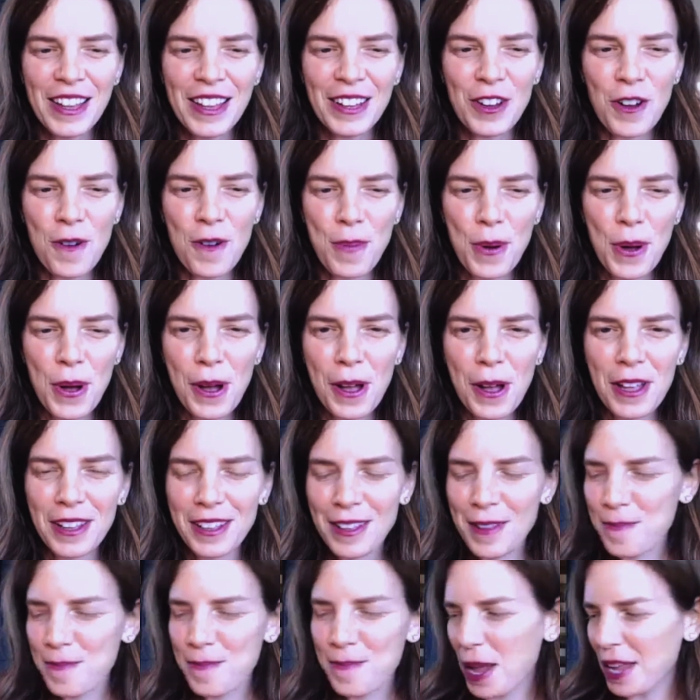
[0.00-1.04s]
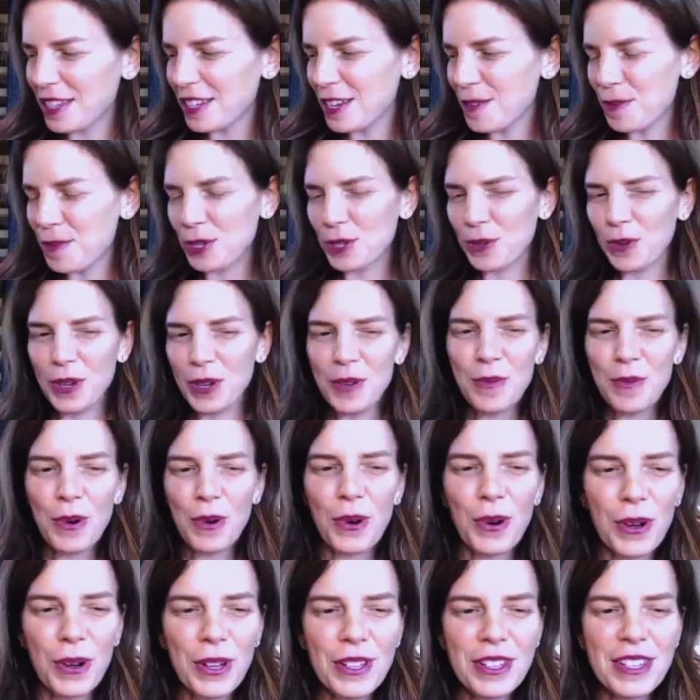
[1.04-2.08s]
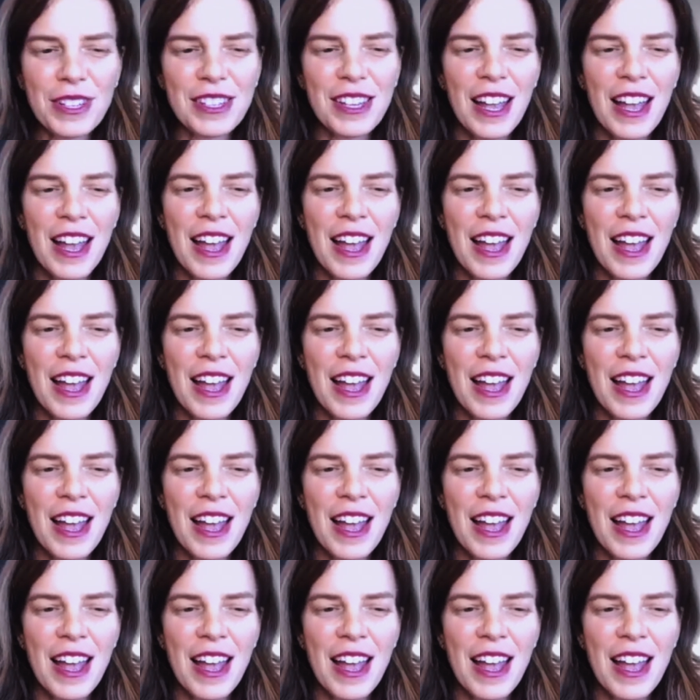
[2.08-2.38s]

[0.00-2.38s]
book, Painting Between Worlds.